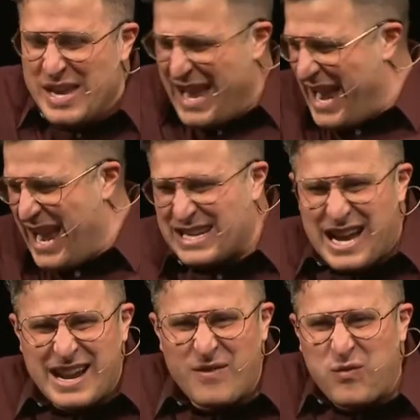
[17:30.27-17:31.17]
and, and
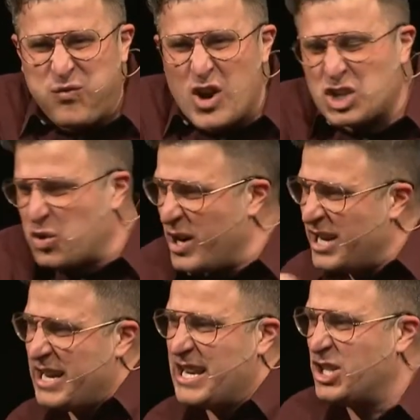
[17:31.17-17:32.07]
kind of
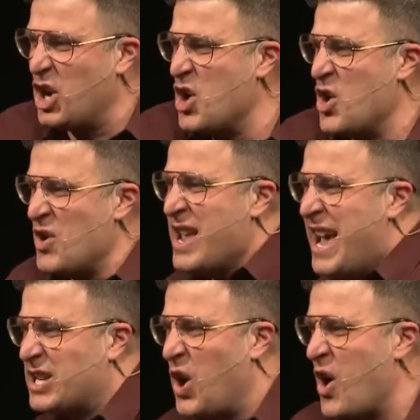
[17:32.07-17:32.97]
frustrated and turn
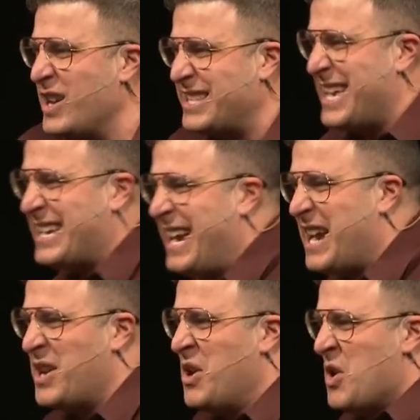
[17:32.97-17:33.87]
as hard as they can